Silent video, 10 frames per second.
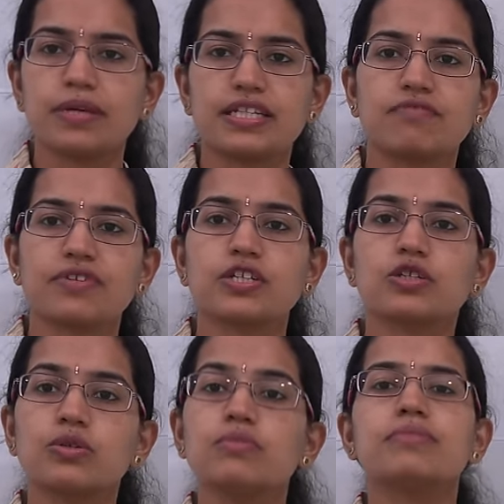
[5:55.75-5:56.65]
benefit
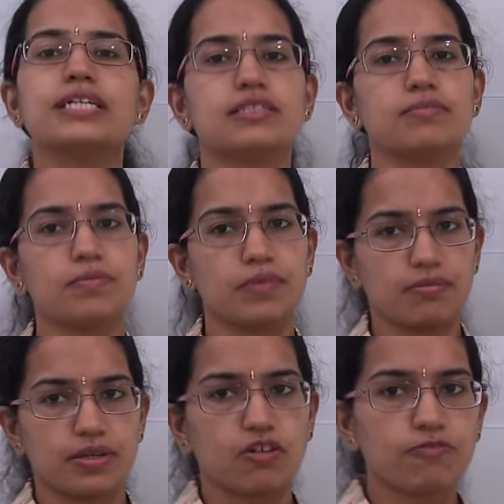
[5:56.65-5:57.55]
to maximum
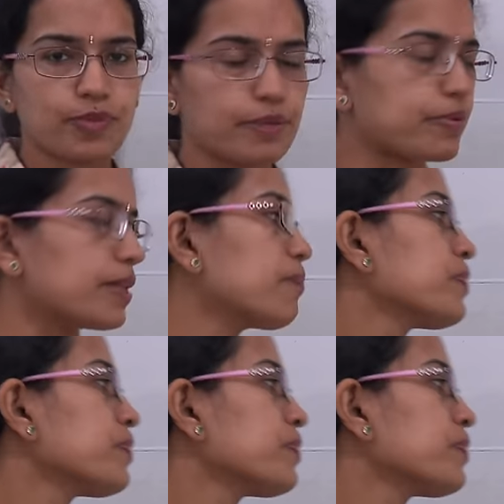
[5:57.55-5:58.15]
number of people.